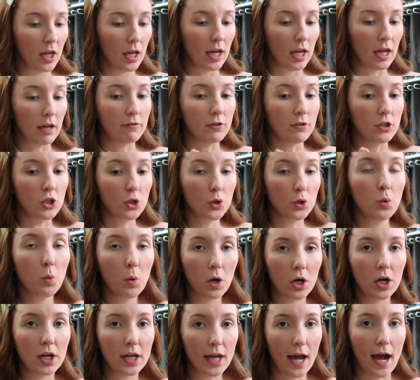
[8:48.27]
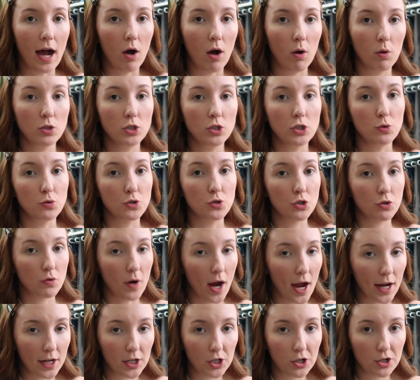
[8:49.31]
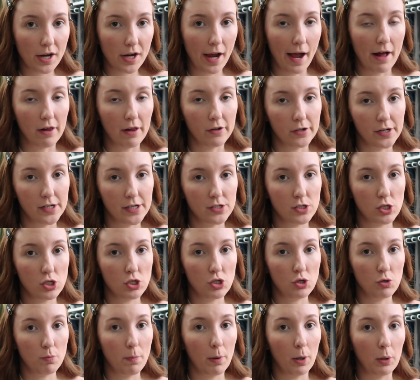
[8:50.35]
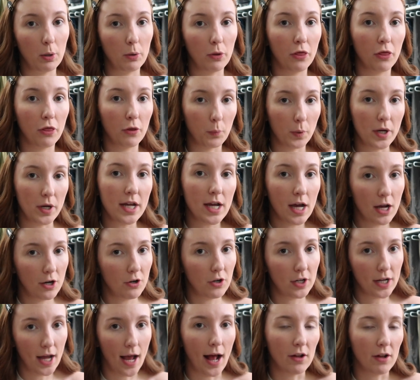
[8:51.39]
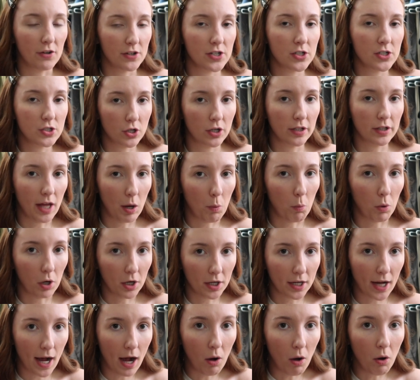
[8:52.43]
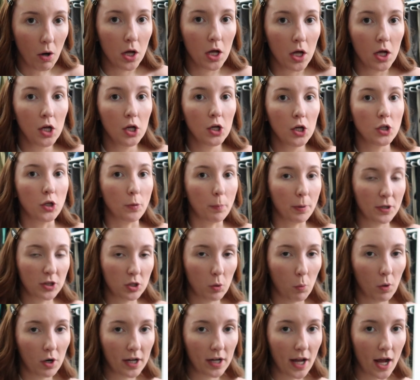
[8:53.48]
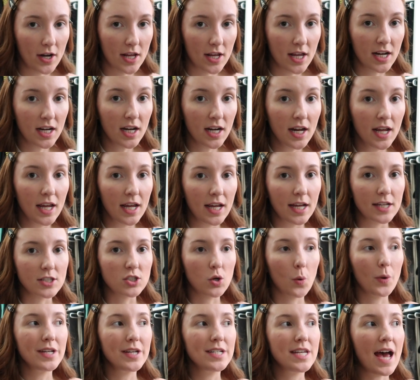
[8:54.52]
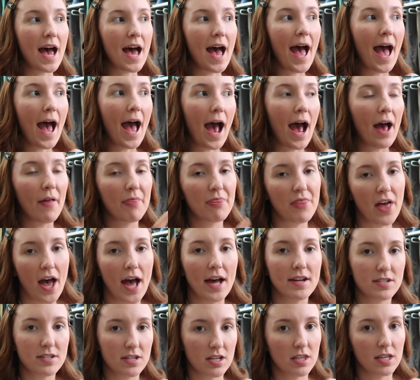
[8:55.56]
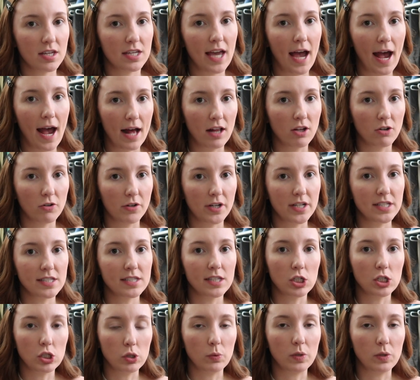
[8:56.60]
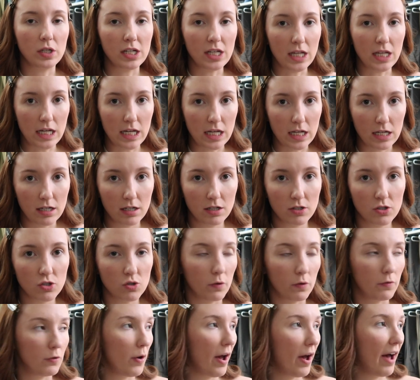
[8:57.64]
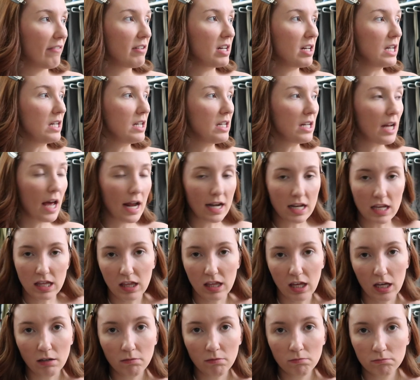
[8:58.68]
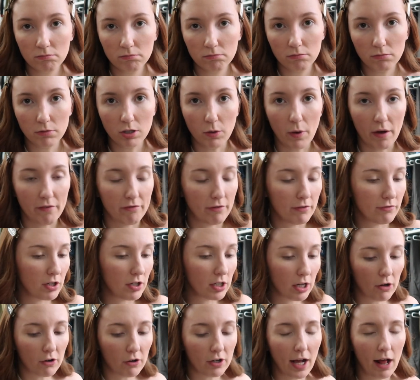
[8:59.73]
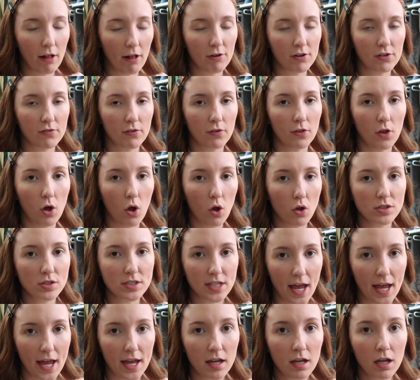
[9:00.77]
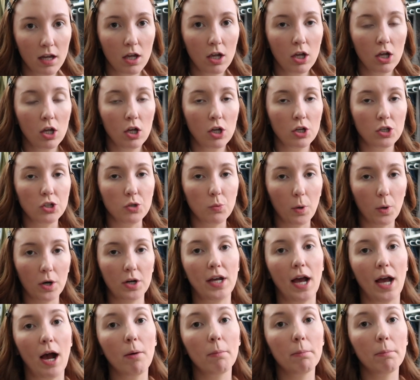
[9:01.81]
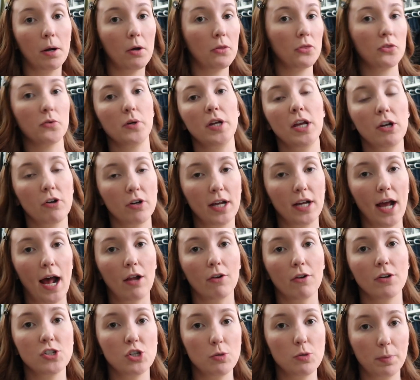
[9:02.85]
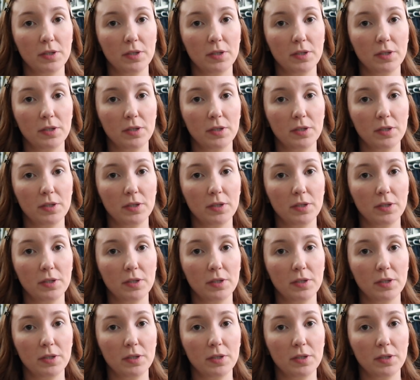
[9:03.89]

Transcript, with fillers: If you work out, you track your calories, you burn 300 calories during that workout, you put the workout in, it's going to add that to the calories that you can eat. So if you haven't eaten anything, you have 1500 calories for the whole day, you work out, burn 300 calories, you